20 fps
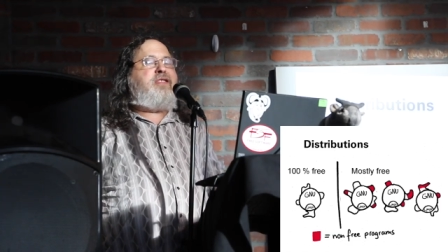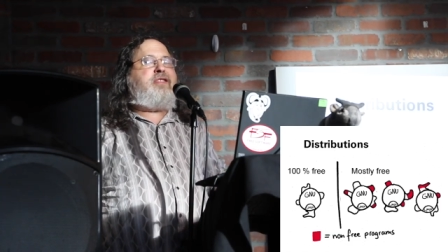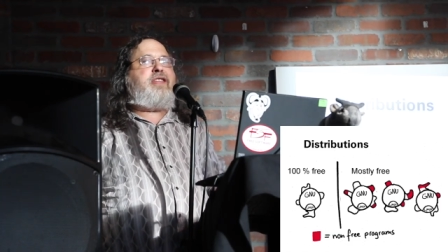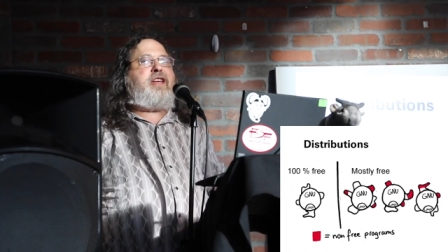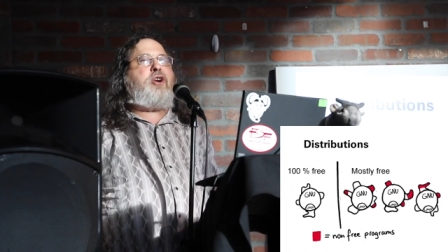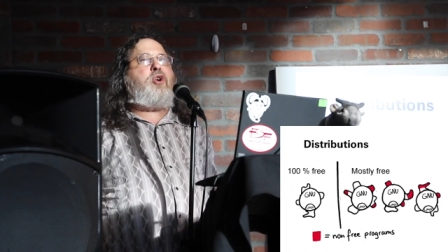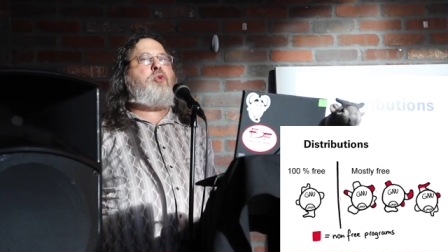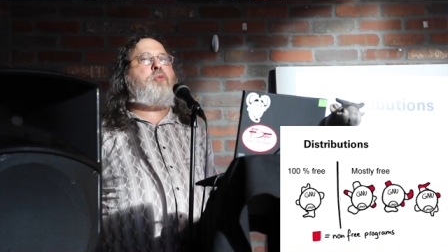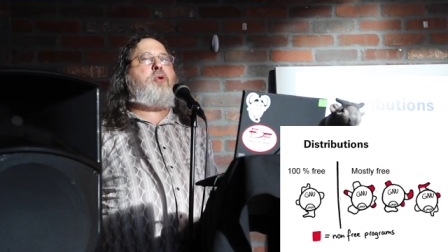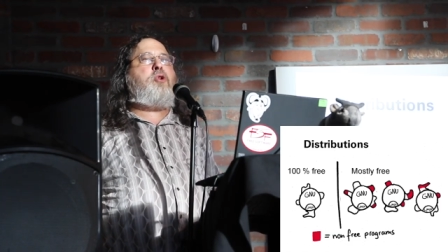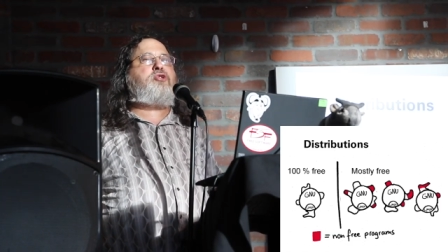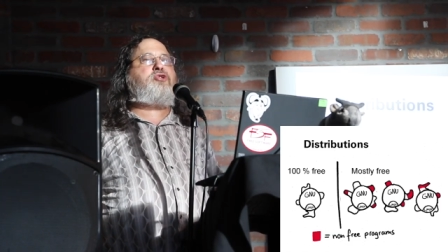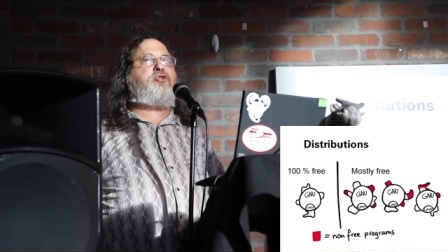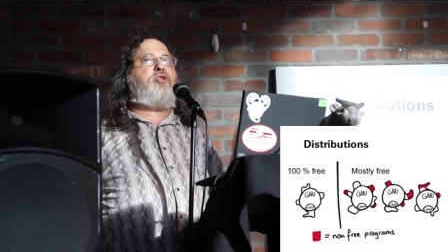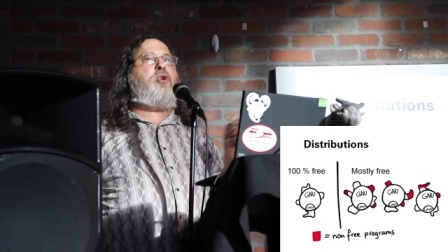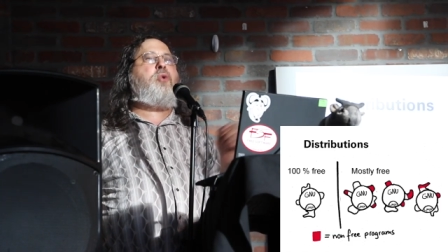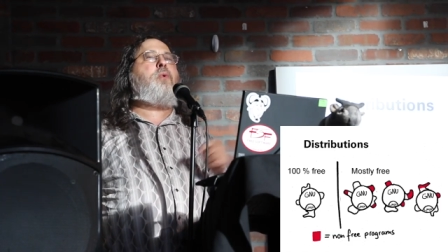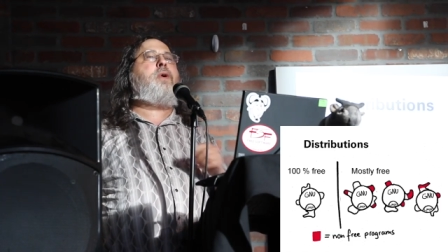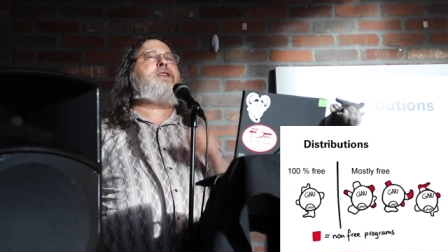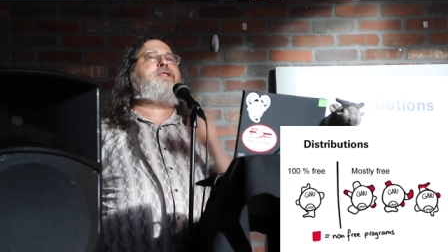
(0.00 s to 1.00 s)
they almost
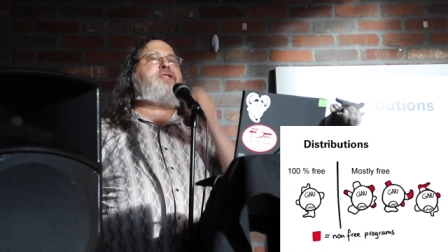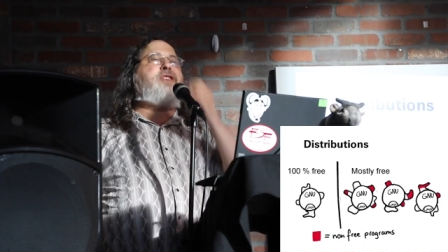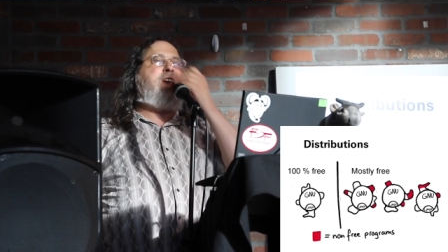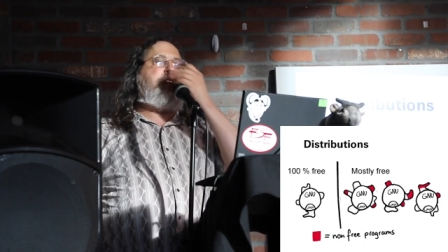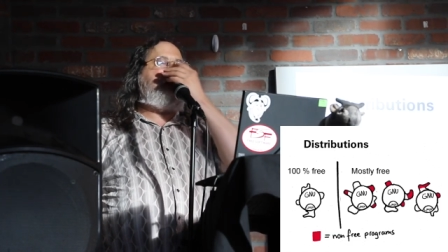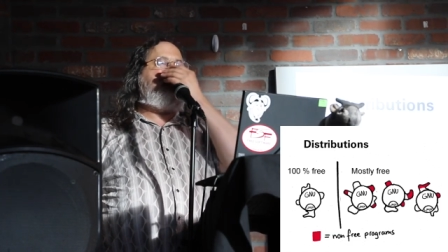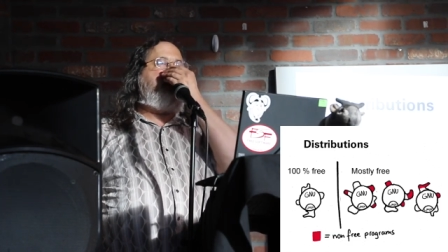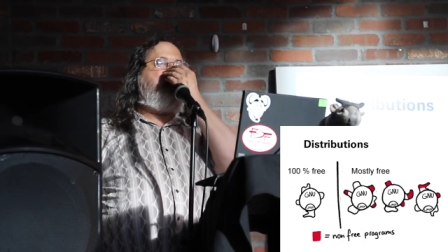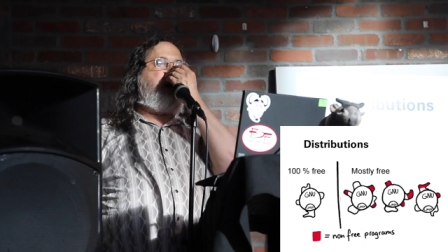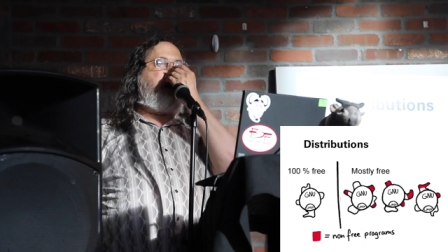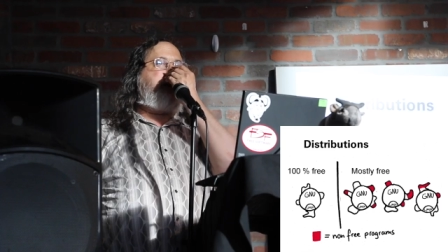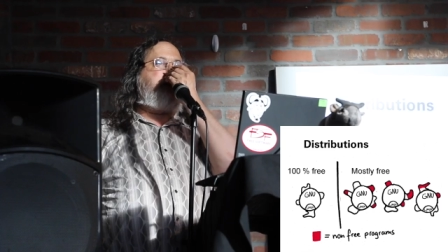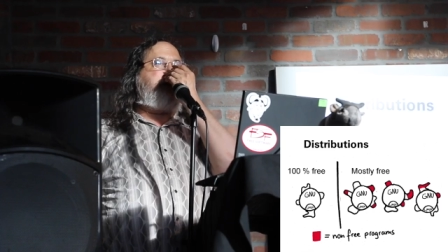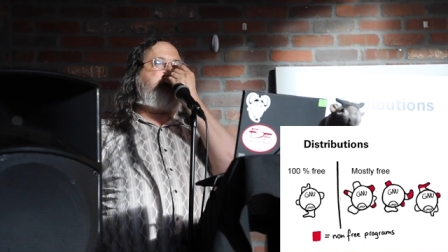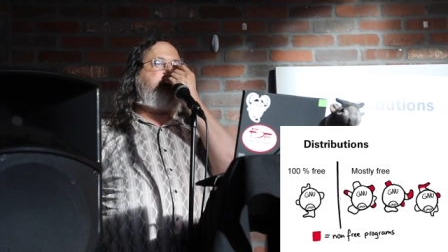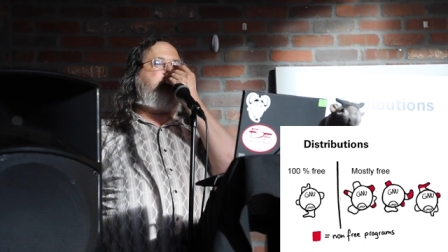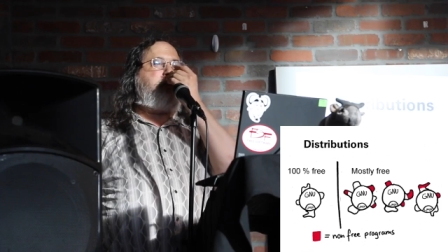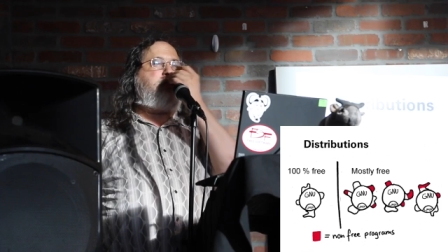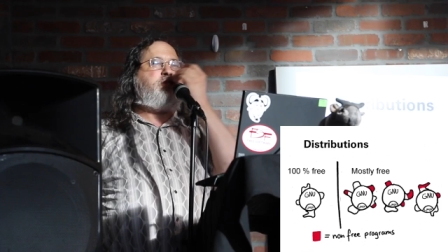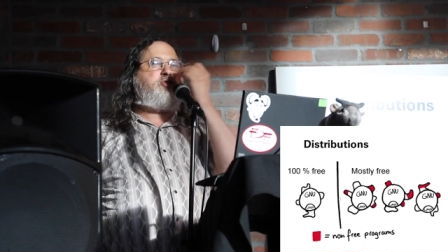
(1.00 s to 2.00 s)
always get
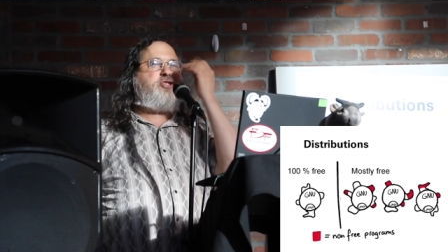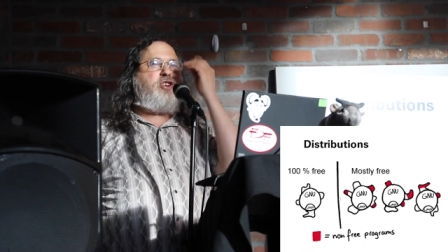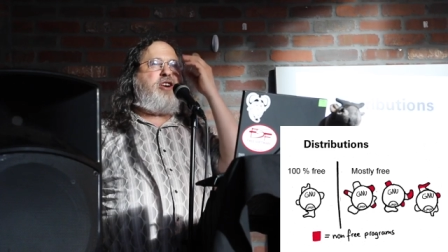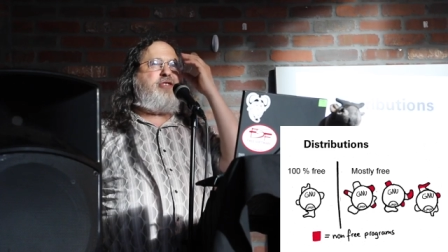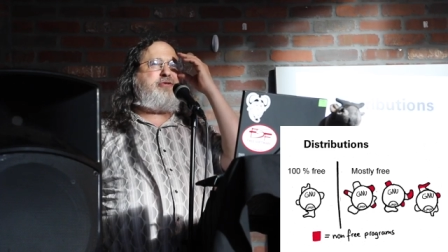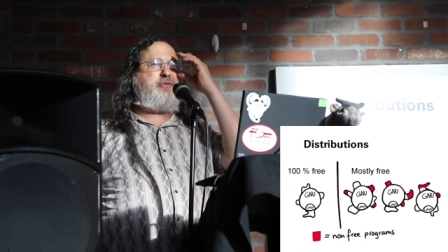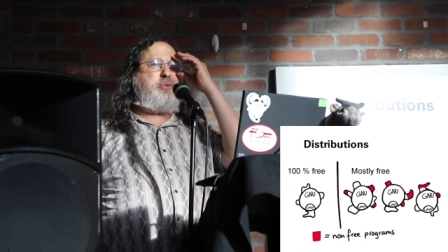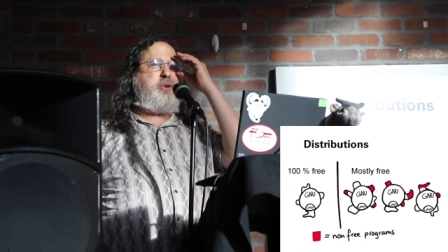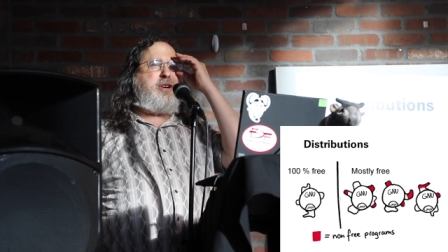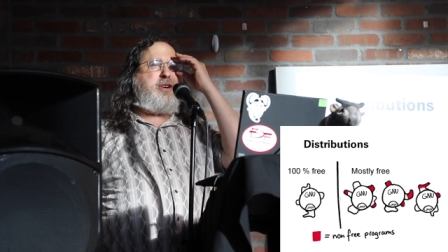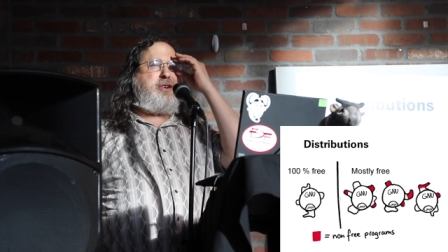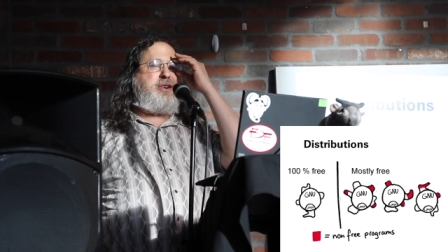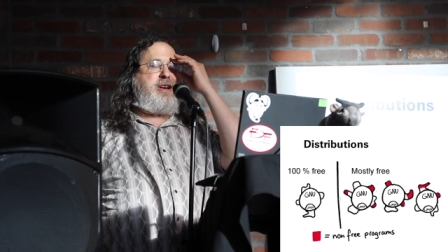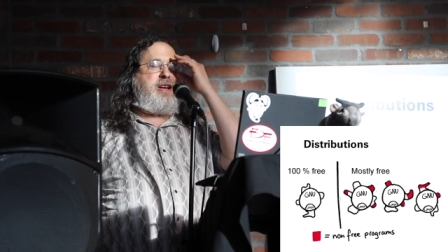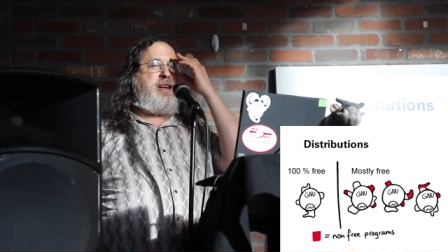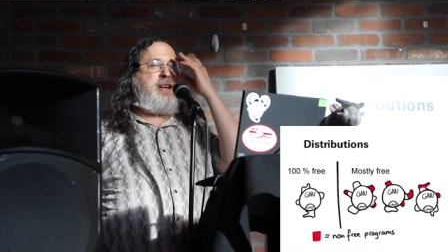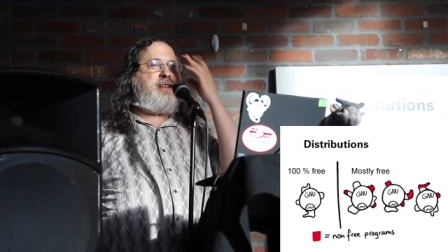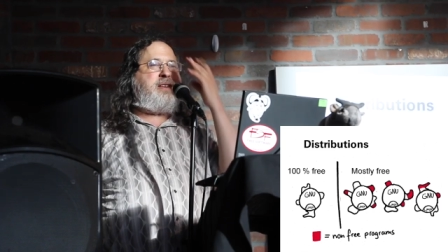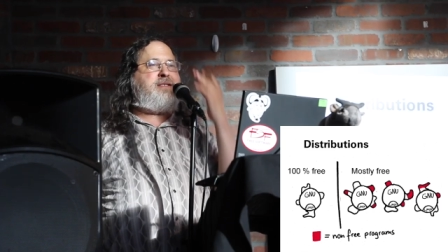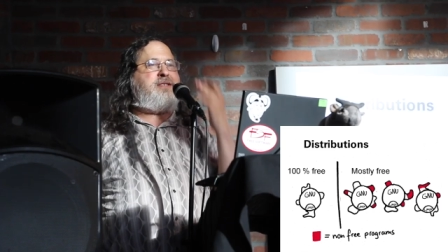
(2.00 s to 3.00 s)
non-free
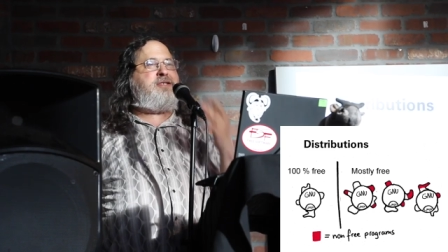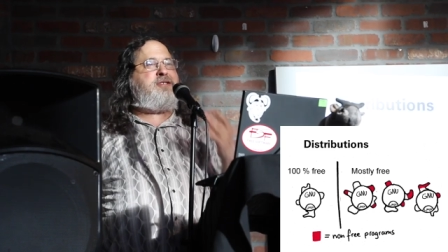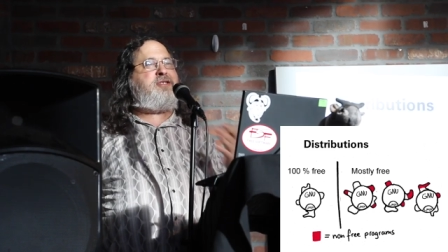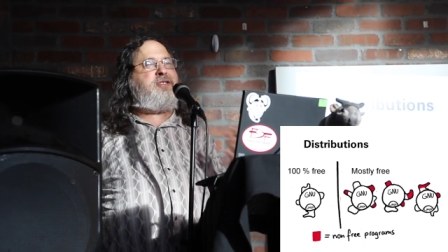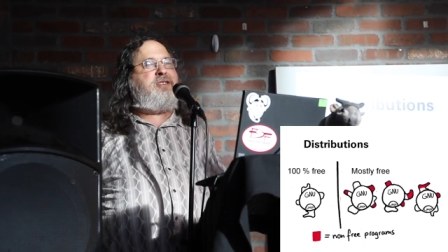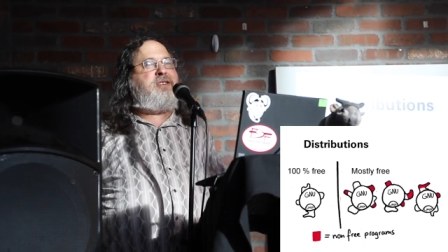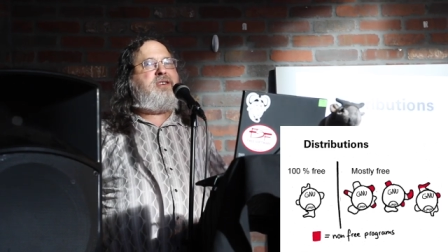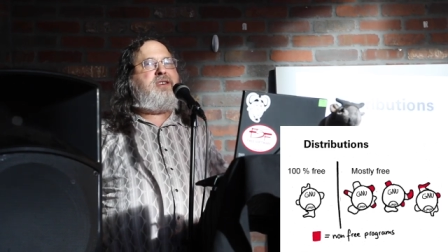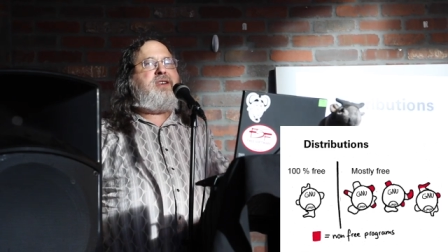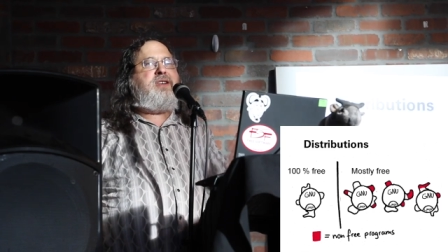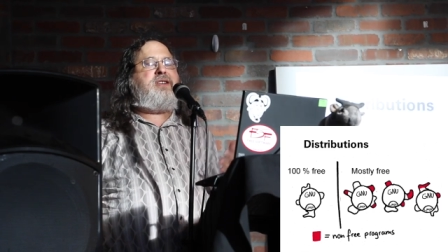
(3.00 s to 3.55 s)
software, and